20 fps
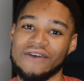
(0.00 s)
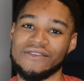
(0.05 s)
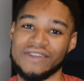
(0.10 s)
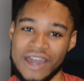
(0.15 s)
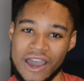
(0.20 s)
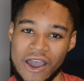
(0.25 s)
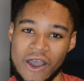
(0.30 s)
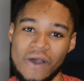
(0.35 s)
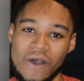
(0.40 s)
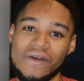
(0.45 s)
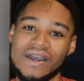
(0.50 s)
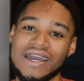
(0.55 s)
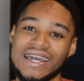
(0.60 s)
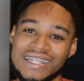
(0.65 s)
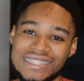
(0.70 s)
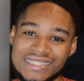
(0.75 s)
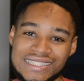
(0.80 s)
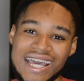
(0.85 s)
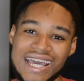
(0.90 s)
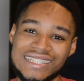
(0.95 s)
know,
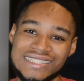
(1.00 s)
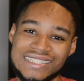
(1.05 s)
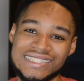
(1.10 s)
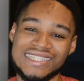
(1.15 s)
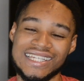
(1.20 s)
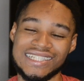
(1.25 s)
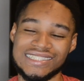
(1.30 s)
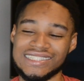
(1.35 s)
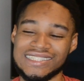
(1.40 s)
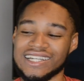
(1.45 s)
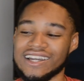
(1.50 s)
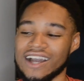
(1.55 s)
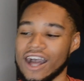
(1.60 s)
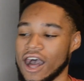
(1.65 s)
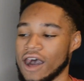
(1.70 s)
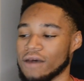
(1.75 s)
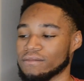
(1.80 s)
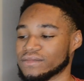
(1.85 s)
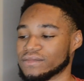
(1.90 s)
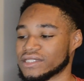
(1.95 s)
Texas gets to come.